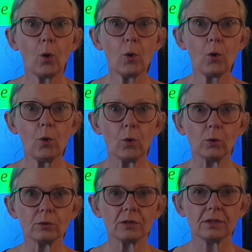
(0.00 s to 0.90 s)

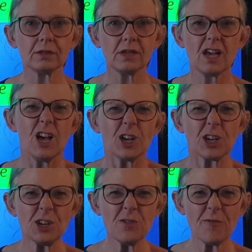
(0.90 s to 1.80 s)
All.
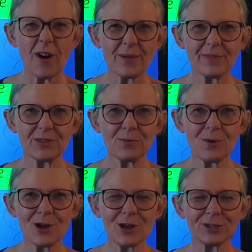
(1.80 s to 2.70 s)
Can you write me the
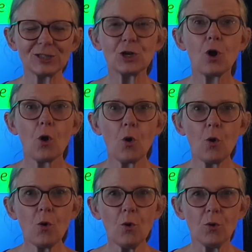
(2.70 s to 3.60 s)
word
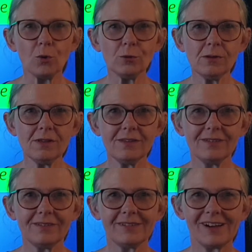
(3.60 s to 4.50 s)
all?
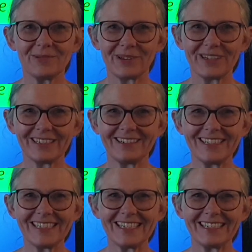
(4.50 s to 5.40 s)
I'm going to
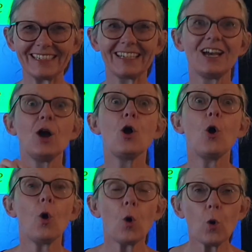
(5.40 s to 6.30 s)
hide it.
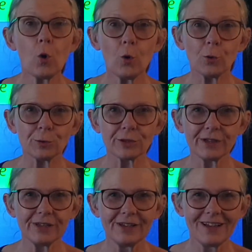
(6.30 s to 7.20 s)
All.
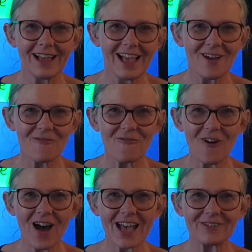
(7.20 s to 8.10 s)

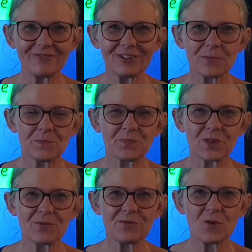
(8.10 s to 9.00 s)
Five,
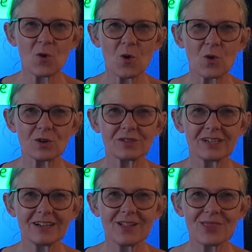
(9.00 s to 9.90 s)
four,
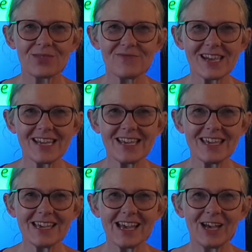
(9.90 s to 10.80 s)

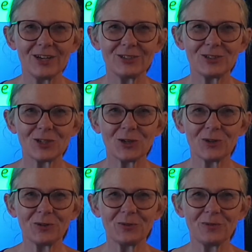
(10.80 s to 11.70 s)
three,
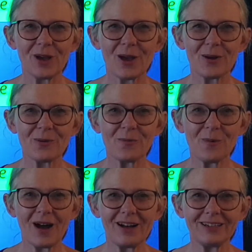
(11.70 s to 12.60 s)
two,
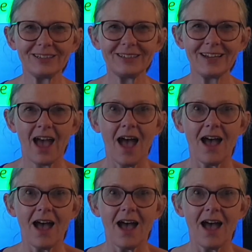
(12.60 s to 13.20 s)
one.